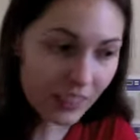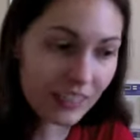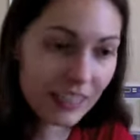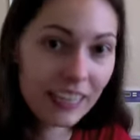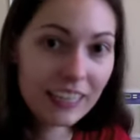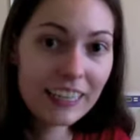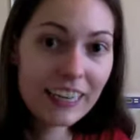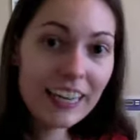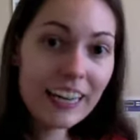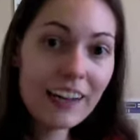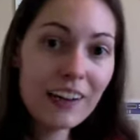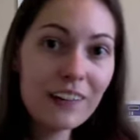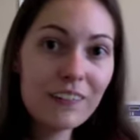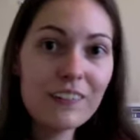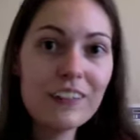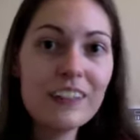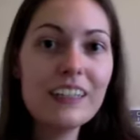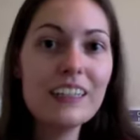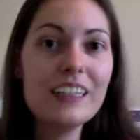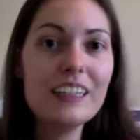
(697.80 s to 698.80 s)
And now
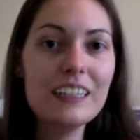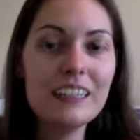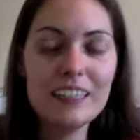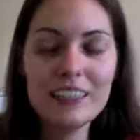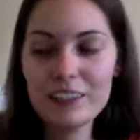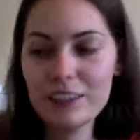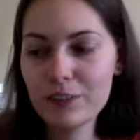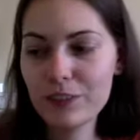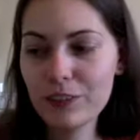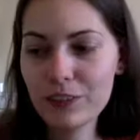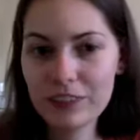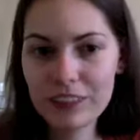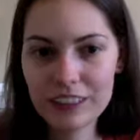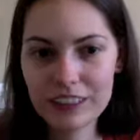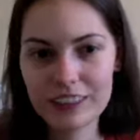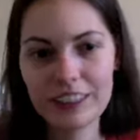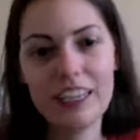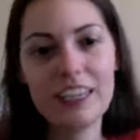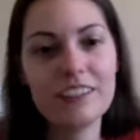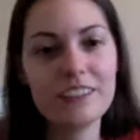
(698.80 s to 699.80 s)
his
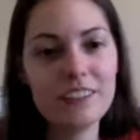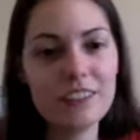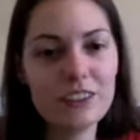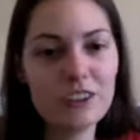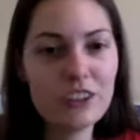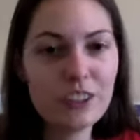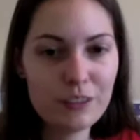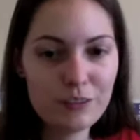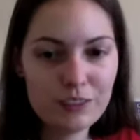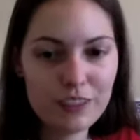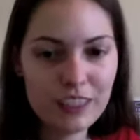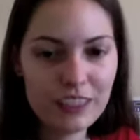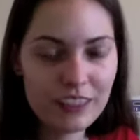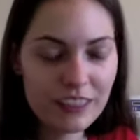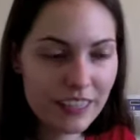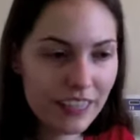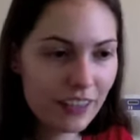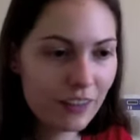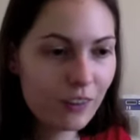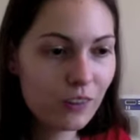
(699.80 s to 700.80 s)
focus has shifted
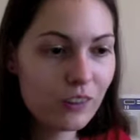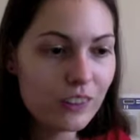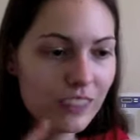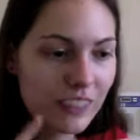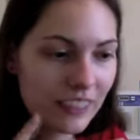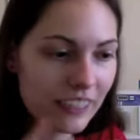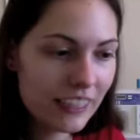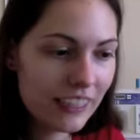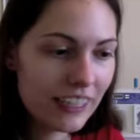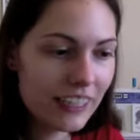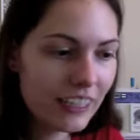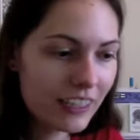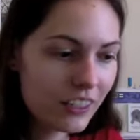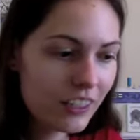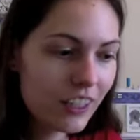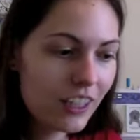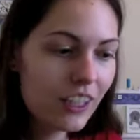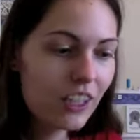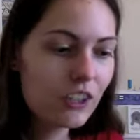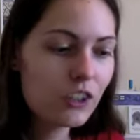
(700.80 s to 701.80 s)
narrowly again
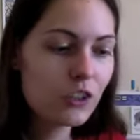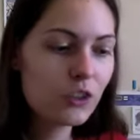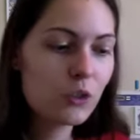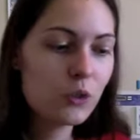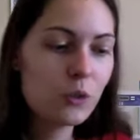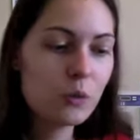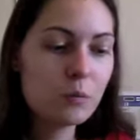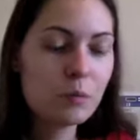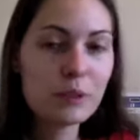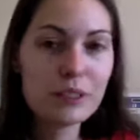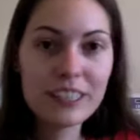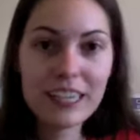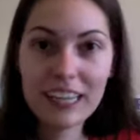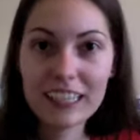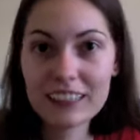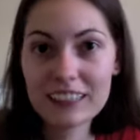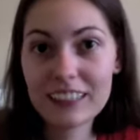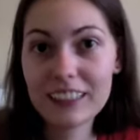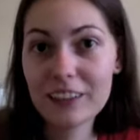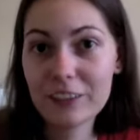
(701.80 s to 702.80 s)
to
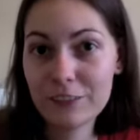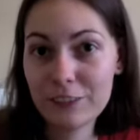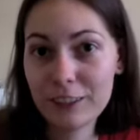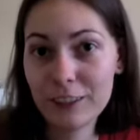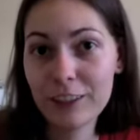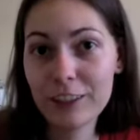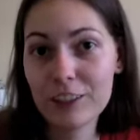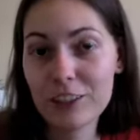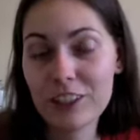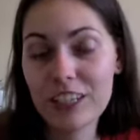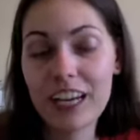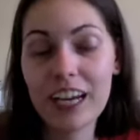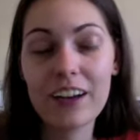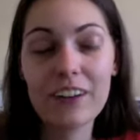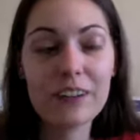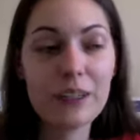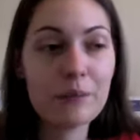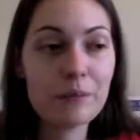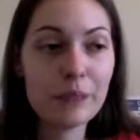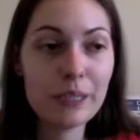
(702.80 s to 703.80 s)
protecting the village
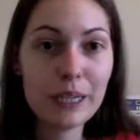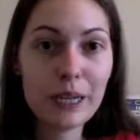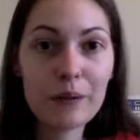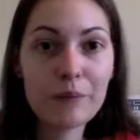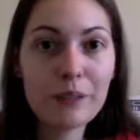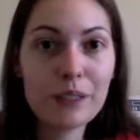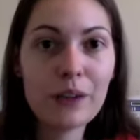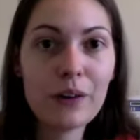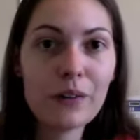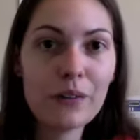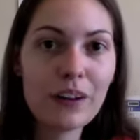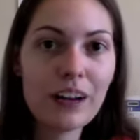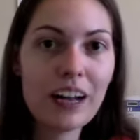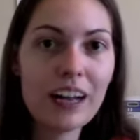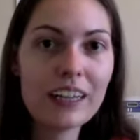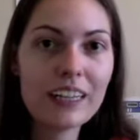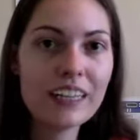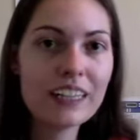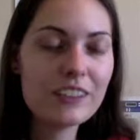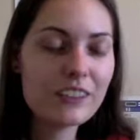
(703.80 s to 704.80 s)
now and becoming
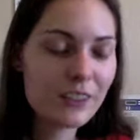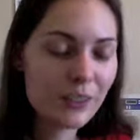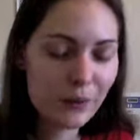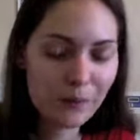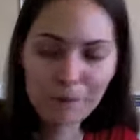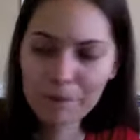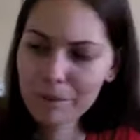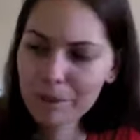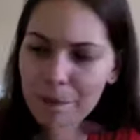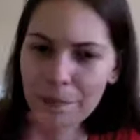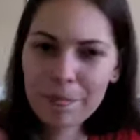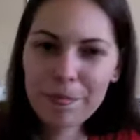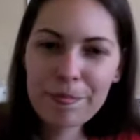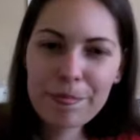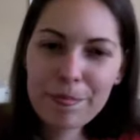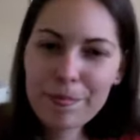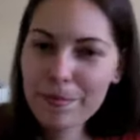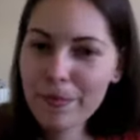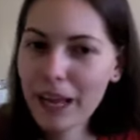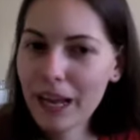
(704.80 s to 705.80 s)
Hokage. So
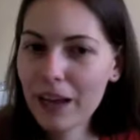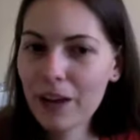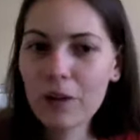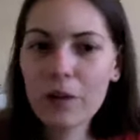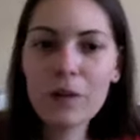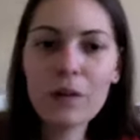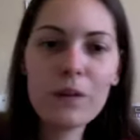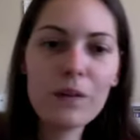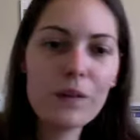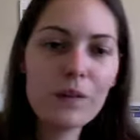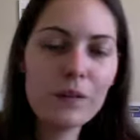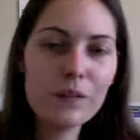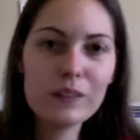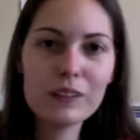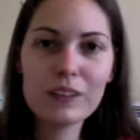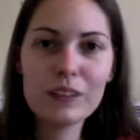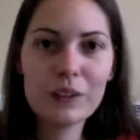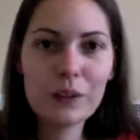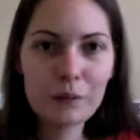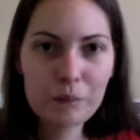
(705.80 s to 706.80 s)
that whole,
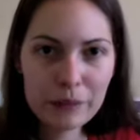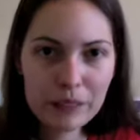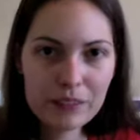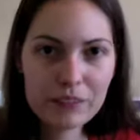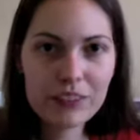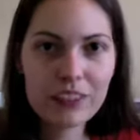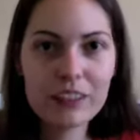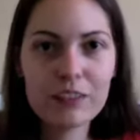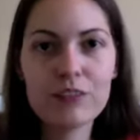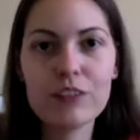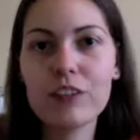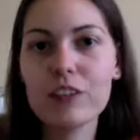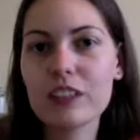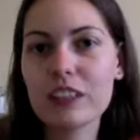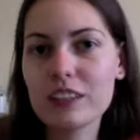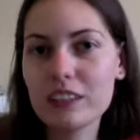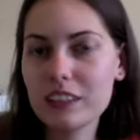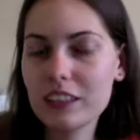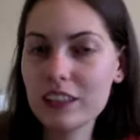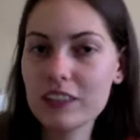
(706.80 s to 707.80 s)
you know, being very
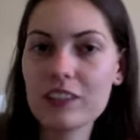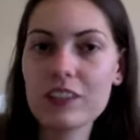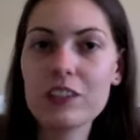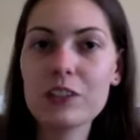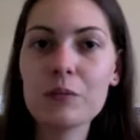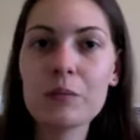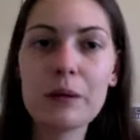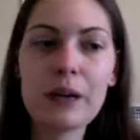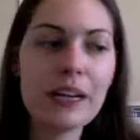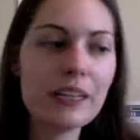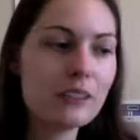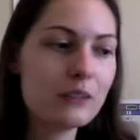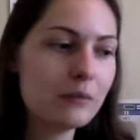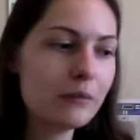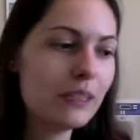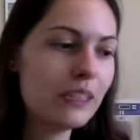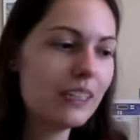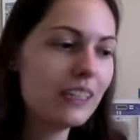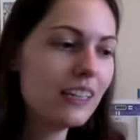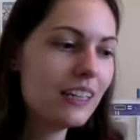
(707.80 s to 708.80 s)
focused doesn't surprise
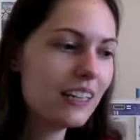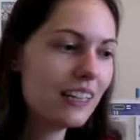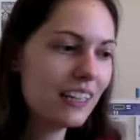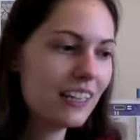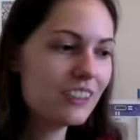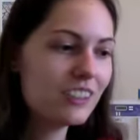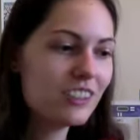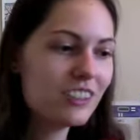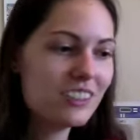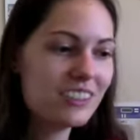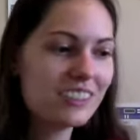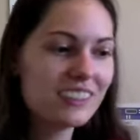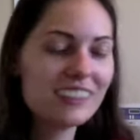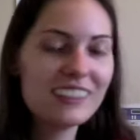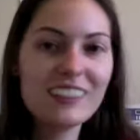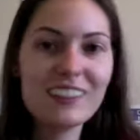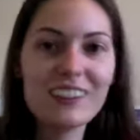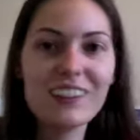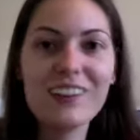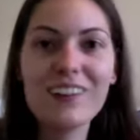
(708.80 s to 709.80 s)
me. It's just,
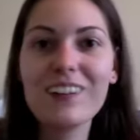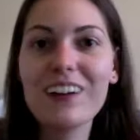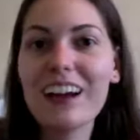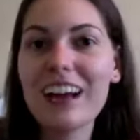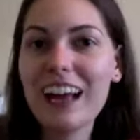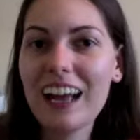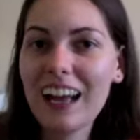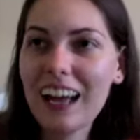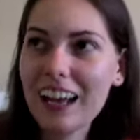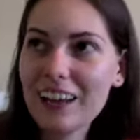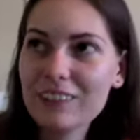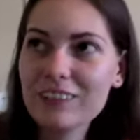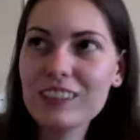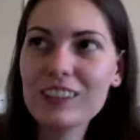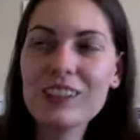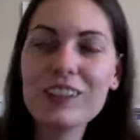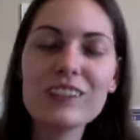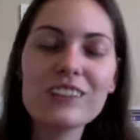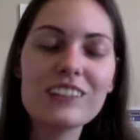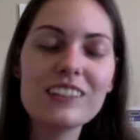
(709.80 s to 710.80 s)
you know, having
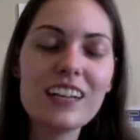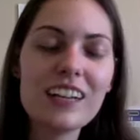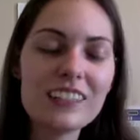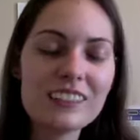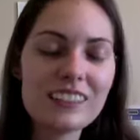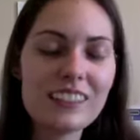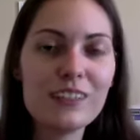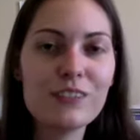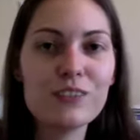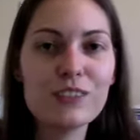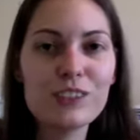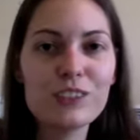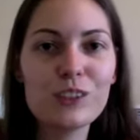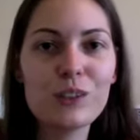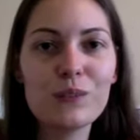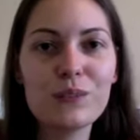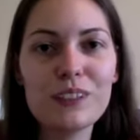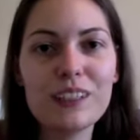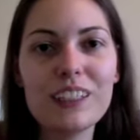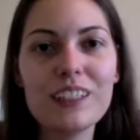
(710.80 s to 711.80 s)
known Sasuke for so
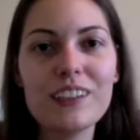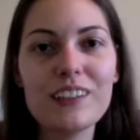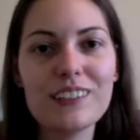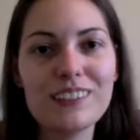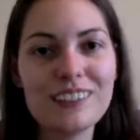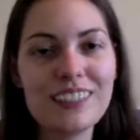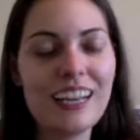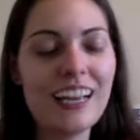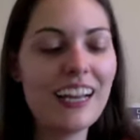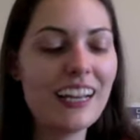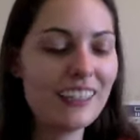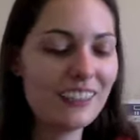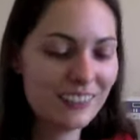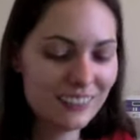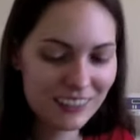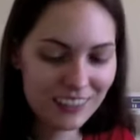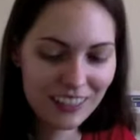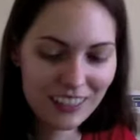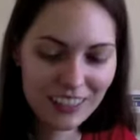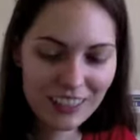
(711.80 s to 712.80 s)
many years as
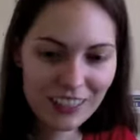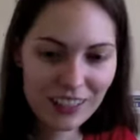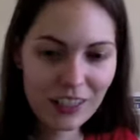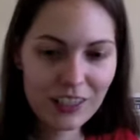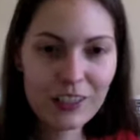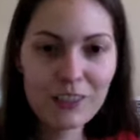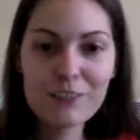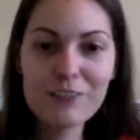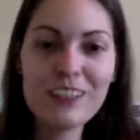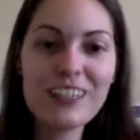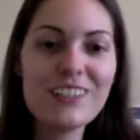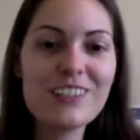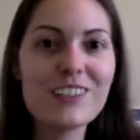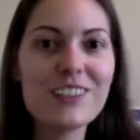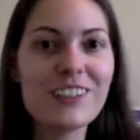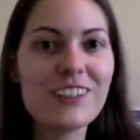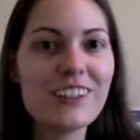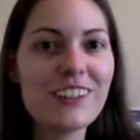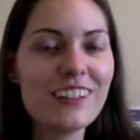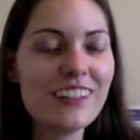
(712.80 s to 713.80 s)
an
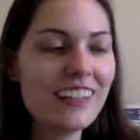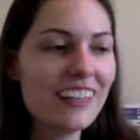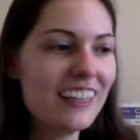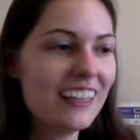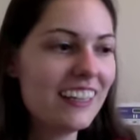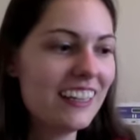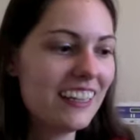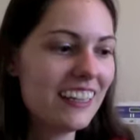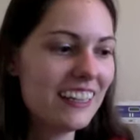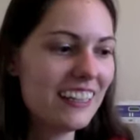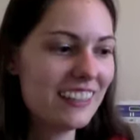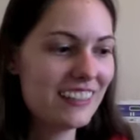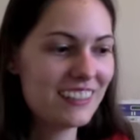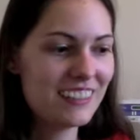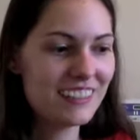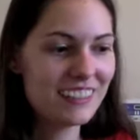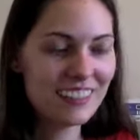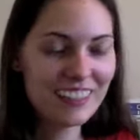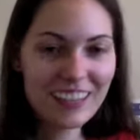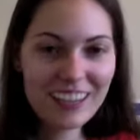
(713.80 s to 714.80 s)
Avenger,
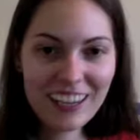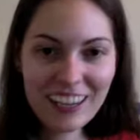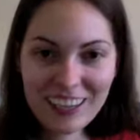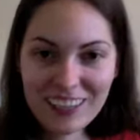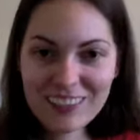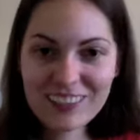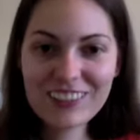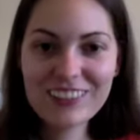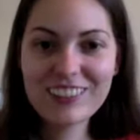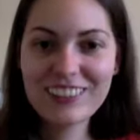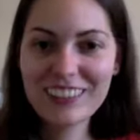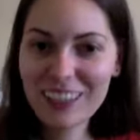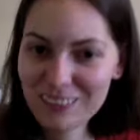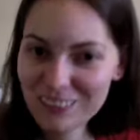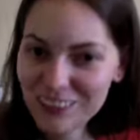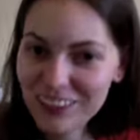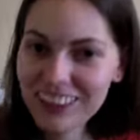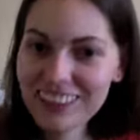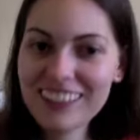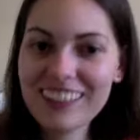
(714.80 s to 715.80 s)
it's interesting. I'm
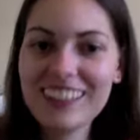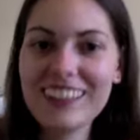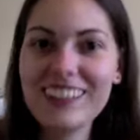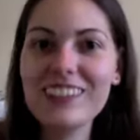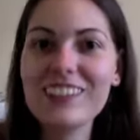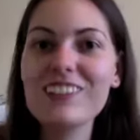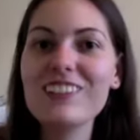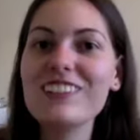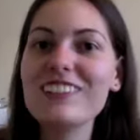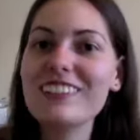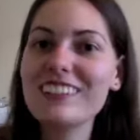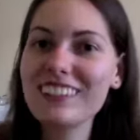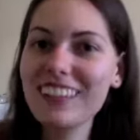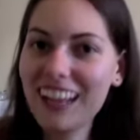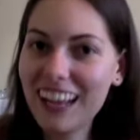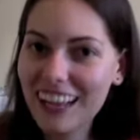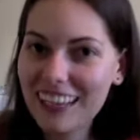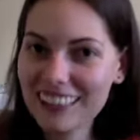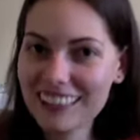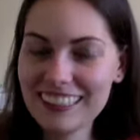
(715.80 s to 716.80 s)
trying to get used to the
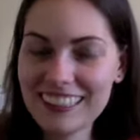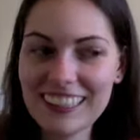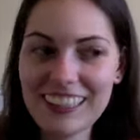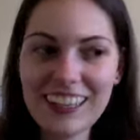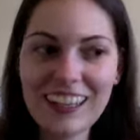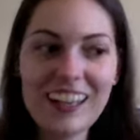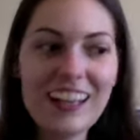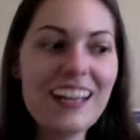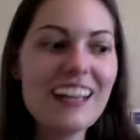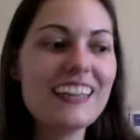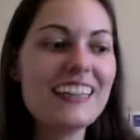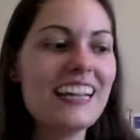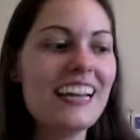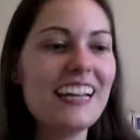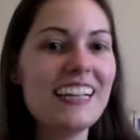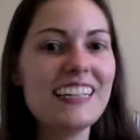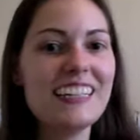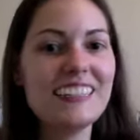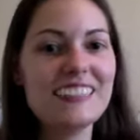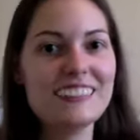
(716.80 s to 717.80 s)
idea that
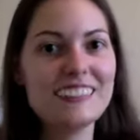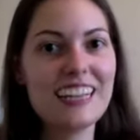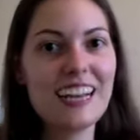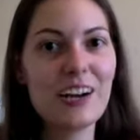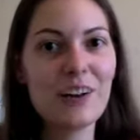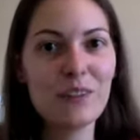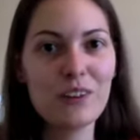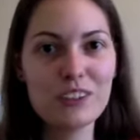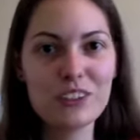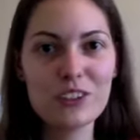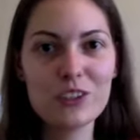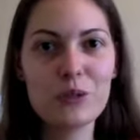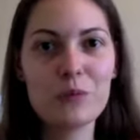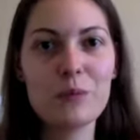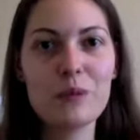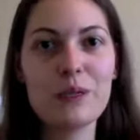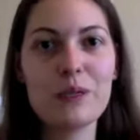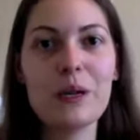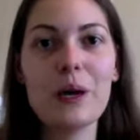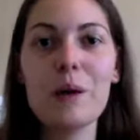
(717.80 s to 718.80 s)
he now wants to
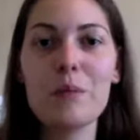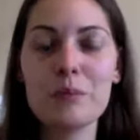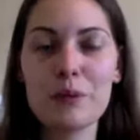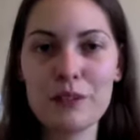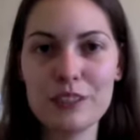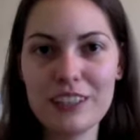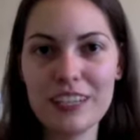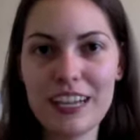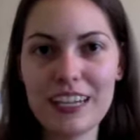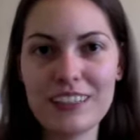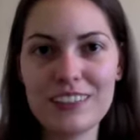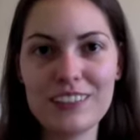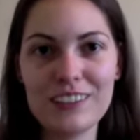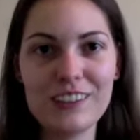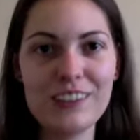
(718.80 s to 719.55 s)
be a protector.